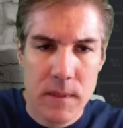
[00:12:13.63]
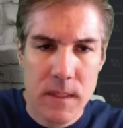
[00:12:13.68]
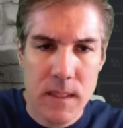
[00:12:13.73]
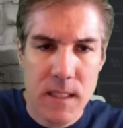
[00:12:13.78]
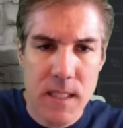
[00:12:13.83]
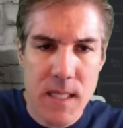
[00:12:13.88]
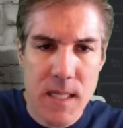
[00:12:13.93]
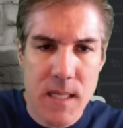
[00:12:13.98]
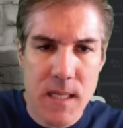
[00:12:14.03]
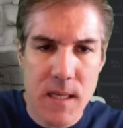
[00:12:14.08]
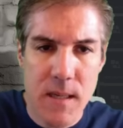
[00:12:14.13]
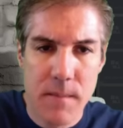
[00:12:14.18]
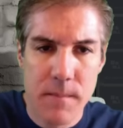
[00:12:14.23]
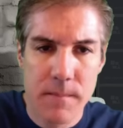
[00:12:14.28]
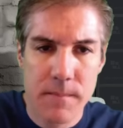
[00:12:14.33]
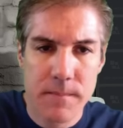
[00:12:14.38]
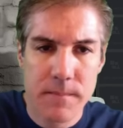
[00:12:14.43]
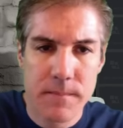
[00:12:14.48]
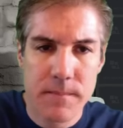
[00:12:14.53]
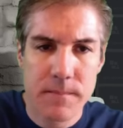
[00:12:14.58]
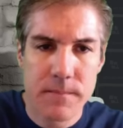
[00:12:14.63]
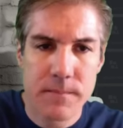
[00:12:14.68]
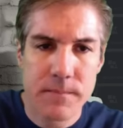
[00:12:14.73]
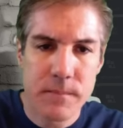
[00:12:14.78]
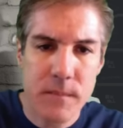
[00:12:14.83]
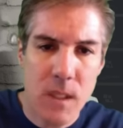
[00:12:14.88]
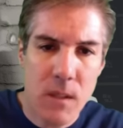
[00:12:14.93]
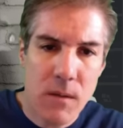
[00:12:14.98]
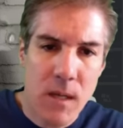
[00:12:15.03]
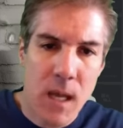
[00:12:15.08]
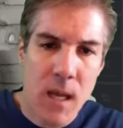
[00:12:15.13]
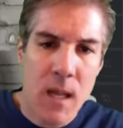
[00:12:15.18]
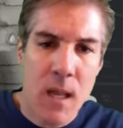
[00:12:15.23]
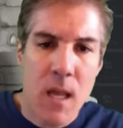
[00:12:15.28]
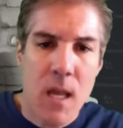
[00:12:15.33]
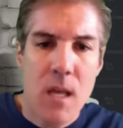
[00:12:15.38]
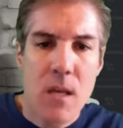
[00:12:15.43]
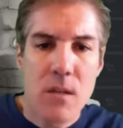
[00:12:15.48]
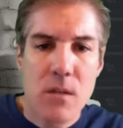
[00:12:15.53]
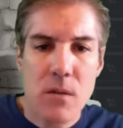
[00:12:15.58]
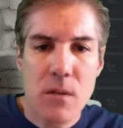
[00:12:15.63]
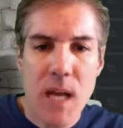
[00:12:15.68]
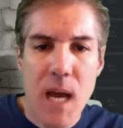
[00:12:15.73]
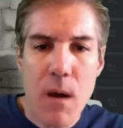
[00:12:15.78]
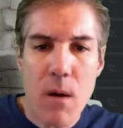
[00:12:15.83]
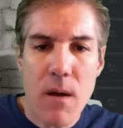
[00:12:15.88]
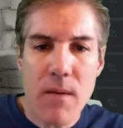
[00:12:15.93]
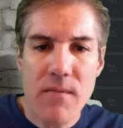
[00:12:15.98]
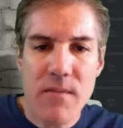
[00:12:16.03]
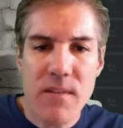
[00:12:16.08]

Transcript: DKIM. Okay, so now I've